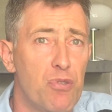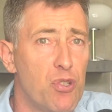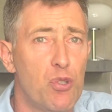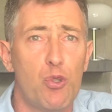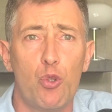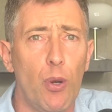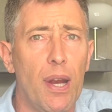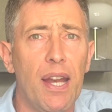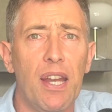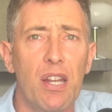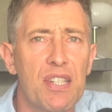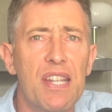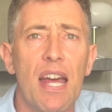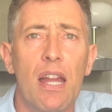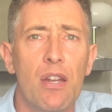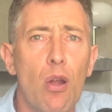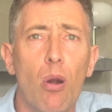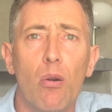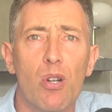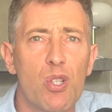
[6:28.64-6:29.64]
trading
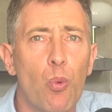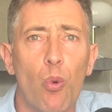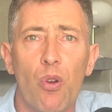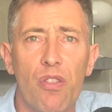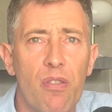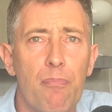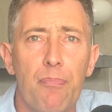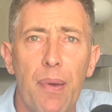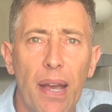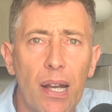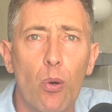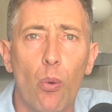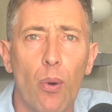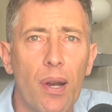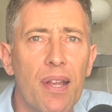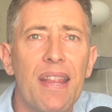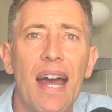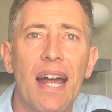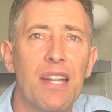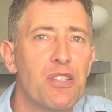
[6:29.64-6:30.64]
$10 worth of
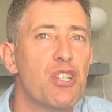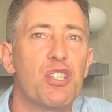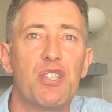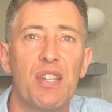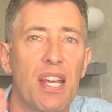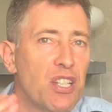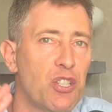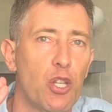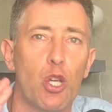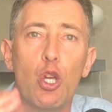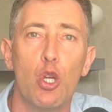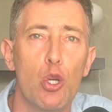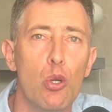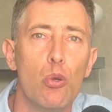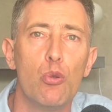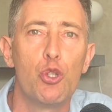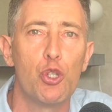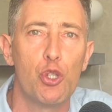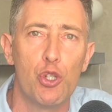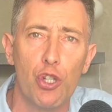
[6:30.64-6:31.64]
Bitcoin, that just takes a
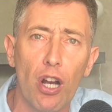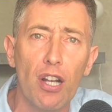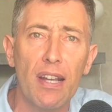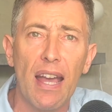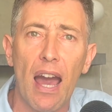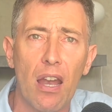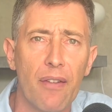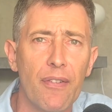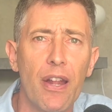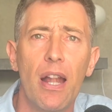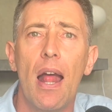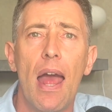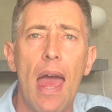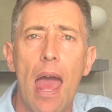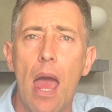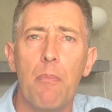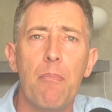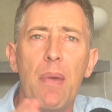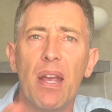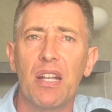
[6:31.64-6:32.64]
huge chunk out of it
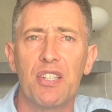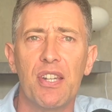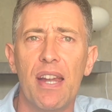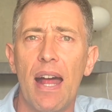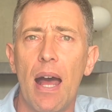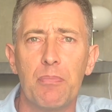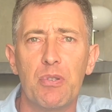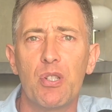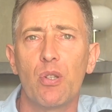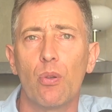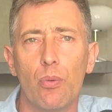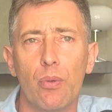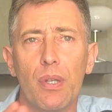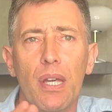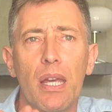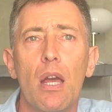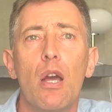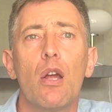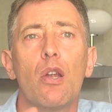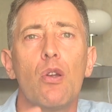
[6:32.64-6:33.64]
and makes it
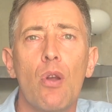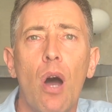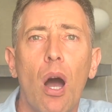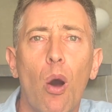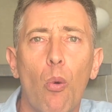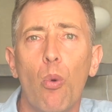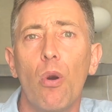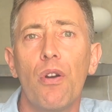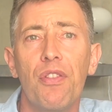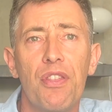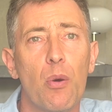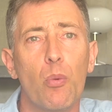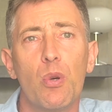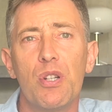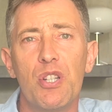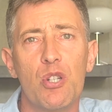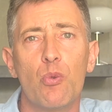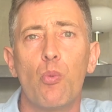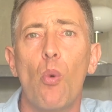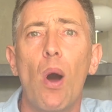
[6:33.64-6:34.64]
absolutely not worth it, which
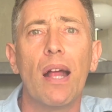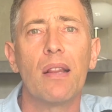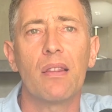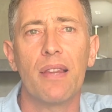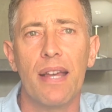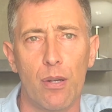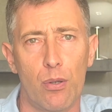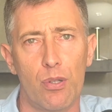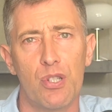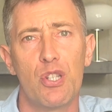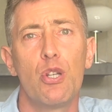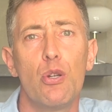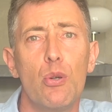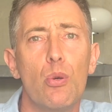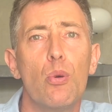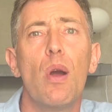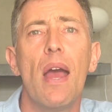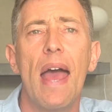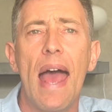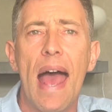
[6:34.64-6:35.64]
is why layer
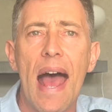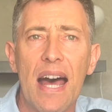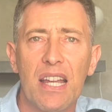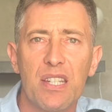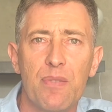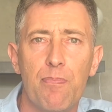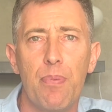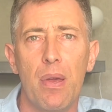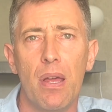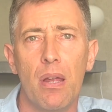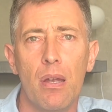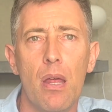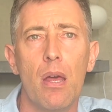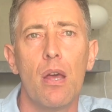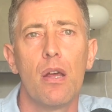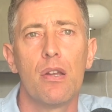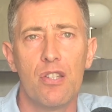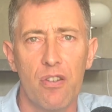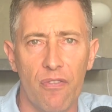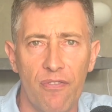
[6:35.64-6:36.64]
2 has been
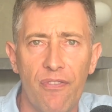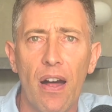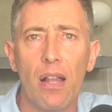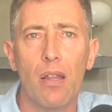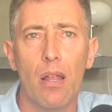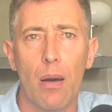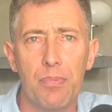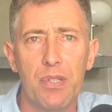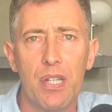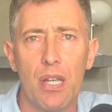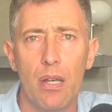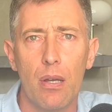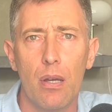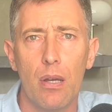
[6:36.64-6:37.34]
developed.